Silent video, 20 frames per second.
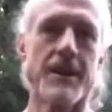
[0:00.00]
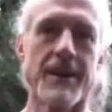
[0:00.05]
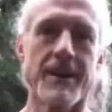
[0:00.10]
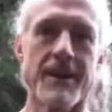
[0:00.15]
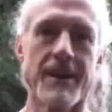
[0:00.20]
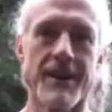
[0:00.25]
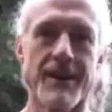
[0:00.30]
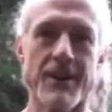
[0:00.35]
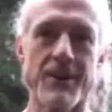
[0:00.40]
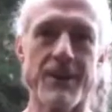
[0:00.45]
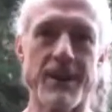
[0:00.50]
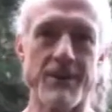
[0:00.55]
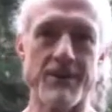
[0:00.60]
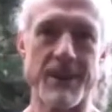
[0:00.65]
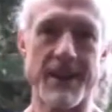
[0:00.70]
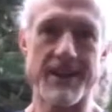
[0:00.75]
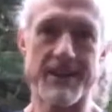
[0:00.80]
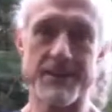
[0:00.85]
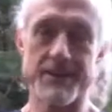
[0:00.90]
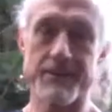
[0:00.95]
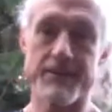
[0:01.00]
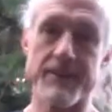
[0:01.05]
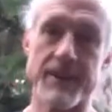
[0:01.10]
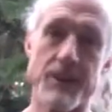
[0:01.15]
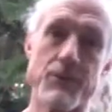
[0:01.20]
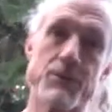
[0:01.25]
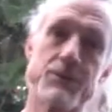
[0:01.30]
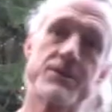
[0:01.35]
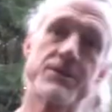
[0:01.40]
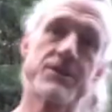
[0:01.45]
Okay, Ryland, I
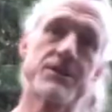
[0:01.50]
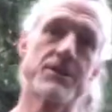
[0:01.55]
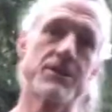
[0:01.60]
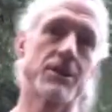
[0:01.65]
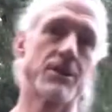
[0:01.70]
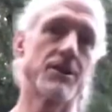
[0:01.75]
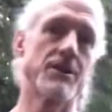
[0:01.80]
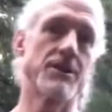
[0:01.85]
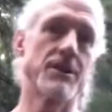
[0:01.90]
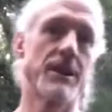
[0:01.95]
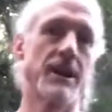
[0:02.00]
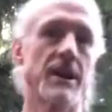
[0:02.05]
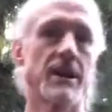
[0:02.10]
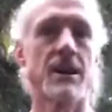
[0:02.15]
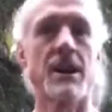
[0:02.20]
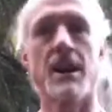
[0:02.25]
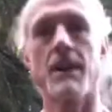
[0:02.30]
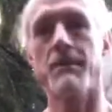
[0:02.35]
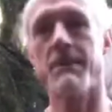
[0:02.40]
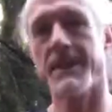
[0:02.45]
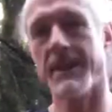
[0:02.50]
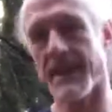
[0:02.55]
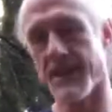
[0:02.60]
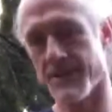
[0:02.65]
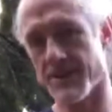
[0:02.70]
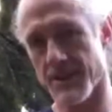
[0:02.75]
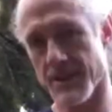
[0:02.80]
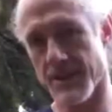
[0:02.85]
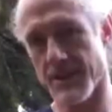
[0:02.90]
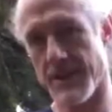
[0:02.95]
want you to learn a
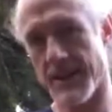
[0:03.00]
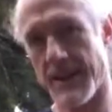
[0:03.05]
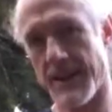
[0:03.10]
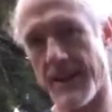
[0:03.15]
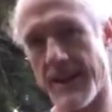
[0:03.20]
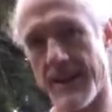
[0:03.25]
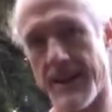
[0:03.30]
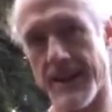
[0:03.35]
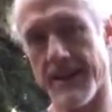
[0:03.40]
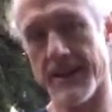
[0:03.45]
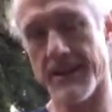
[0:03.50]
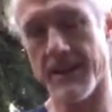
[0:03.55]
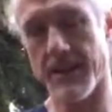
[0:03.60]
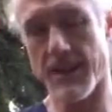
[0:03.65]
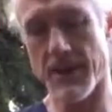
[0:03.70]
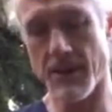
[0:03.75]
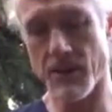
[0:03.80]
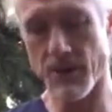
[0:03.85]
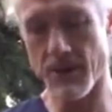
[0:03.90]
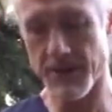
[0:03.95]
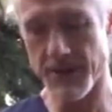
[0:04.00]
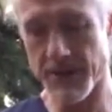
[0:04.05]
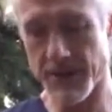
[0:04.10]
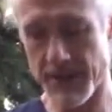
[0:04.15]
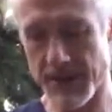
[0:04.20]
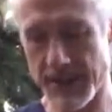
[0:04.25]
combination, and I want you to get